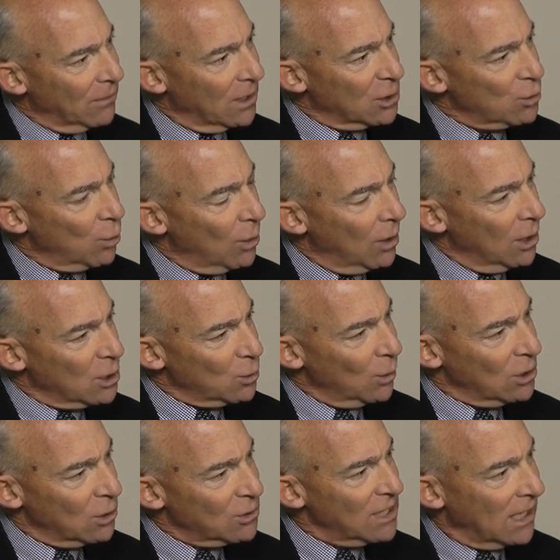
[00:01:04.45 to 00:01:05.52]
is
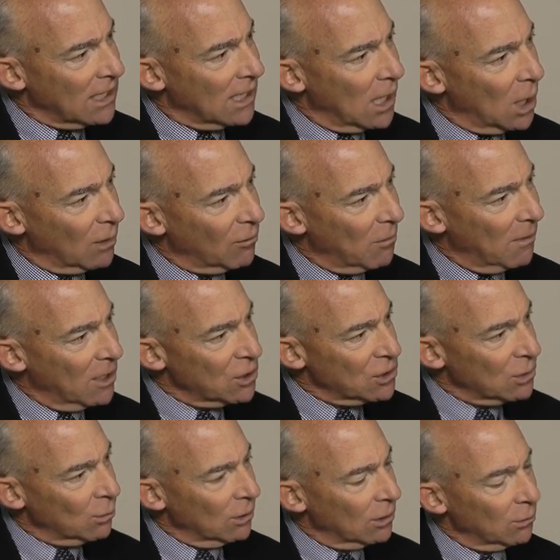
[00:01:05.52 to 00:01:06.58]
when you're taking care of a patient,